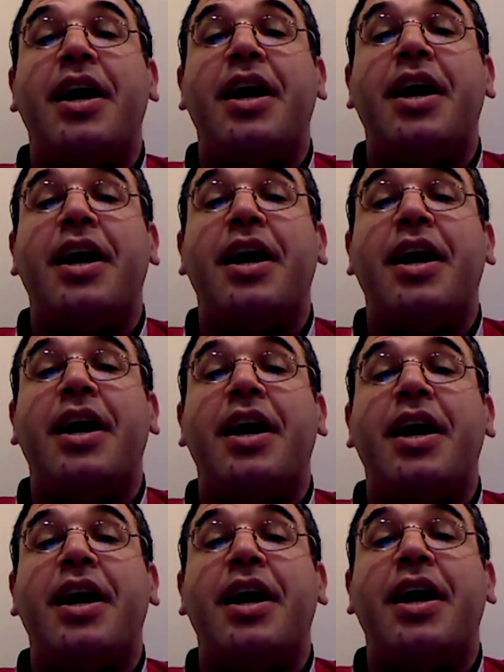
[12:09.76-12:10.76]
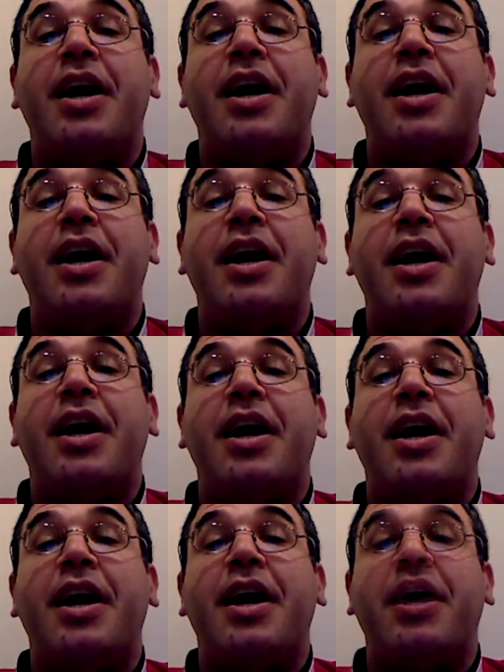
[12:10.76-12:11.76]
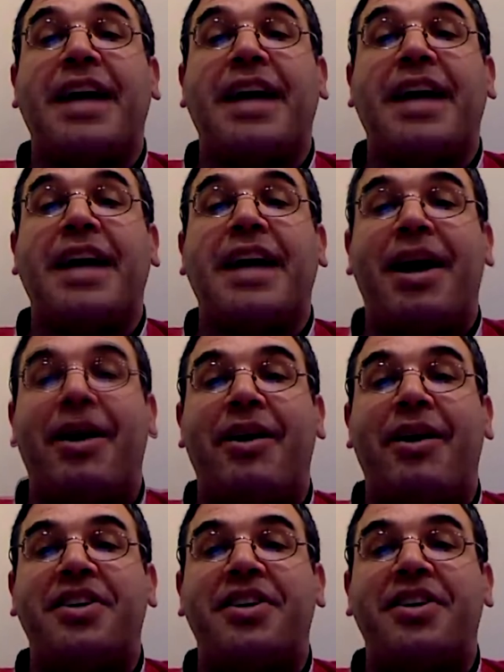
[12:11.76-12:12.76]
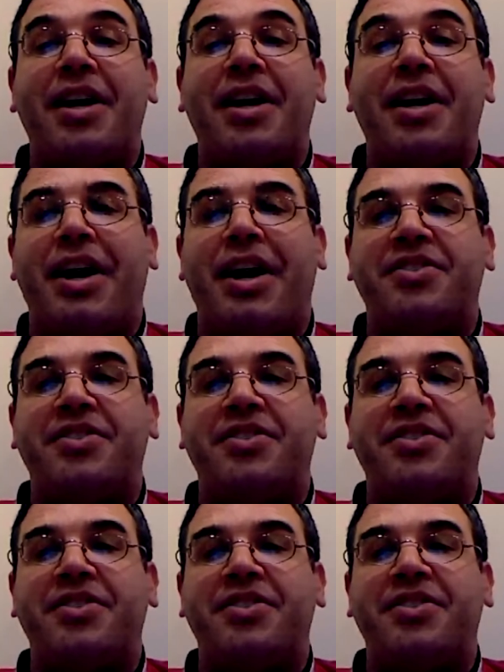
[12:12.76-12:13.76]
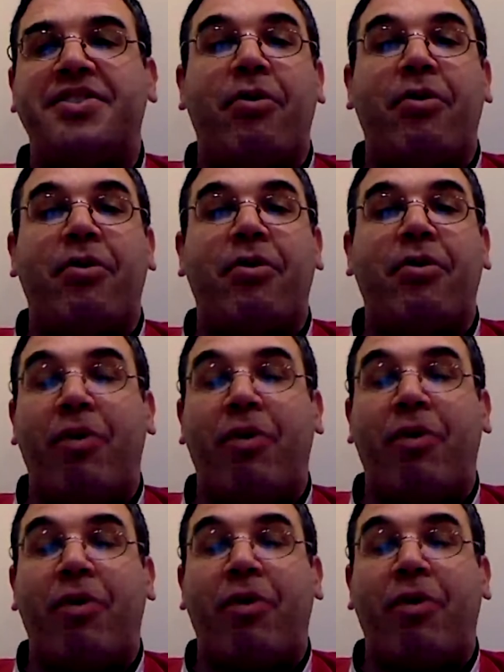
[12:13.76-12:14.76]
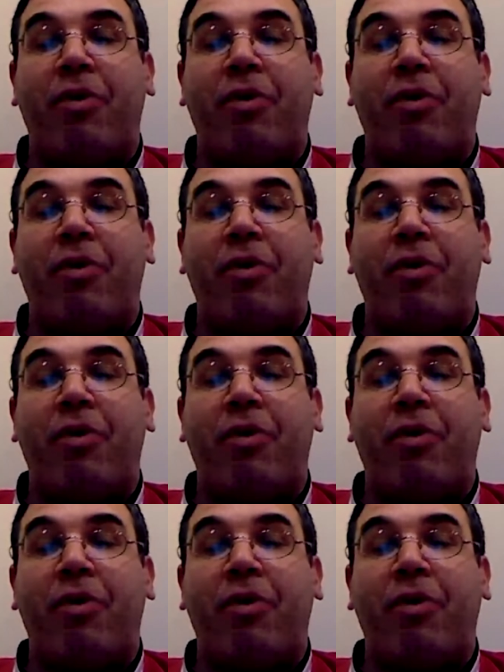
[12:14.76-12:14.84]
and you distribute it through tax policy. And an effective government has an effective tax policy.